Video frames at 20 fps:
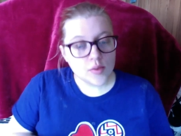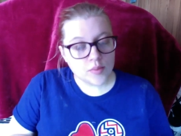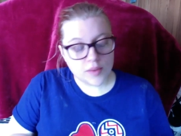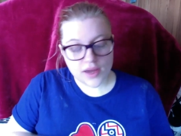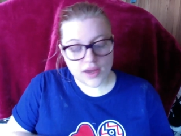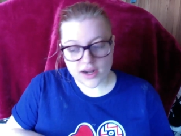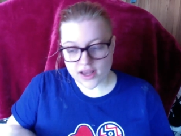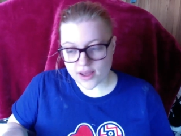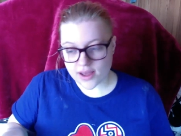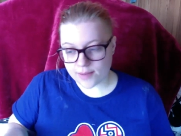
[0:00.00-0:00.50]

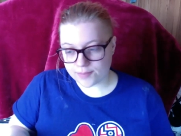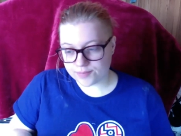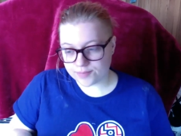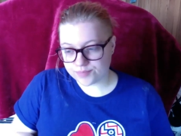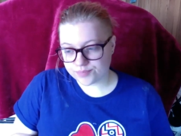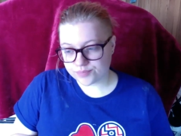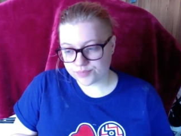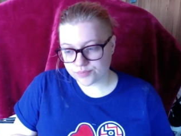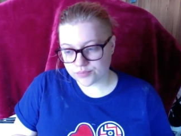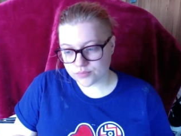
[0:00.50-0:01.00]
But
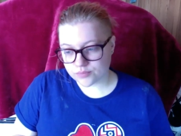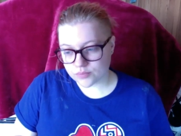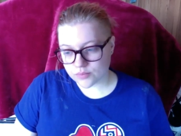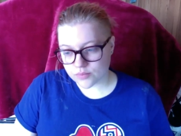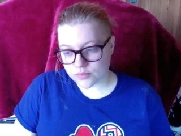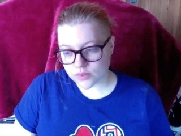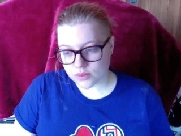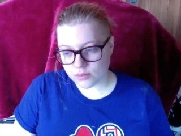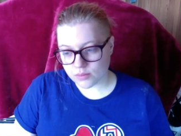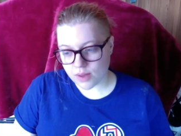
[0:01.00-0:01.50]

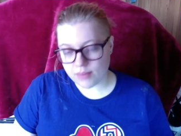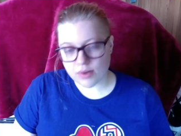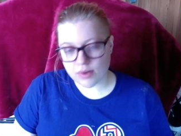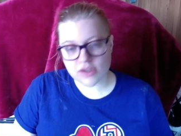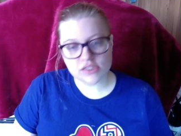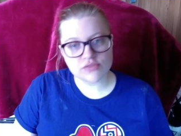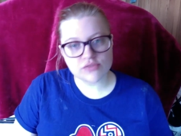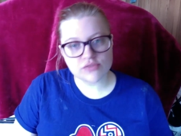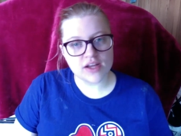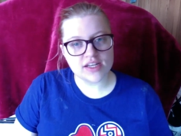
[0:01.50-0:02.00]
my
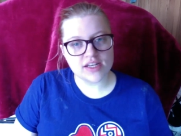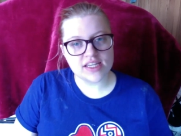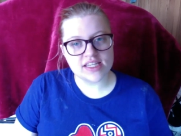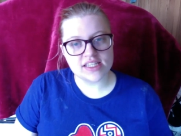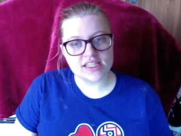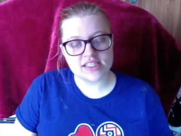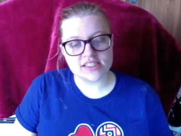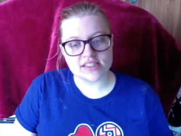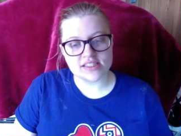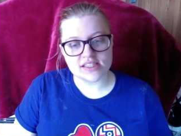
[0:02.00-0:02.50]
best friend,
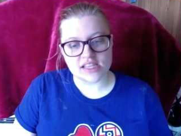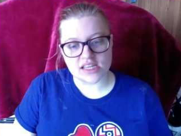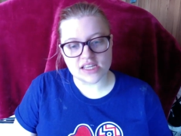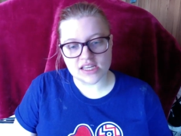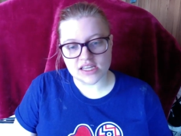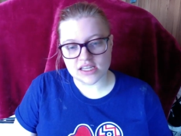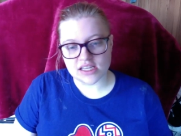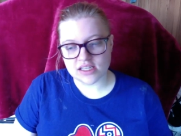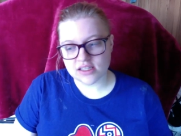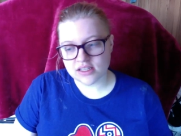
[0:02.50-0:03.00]
he is
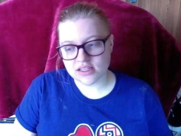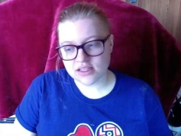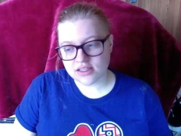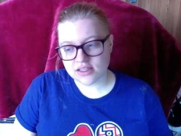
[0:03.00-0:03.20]
the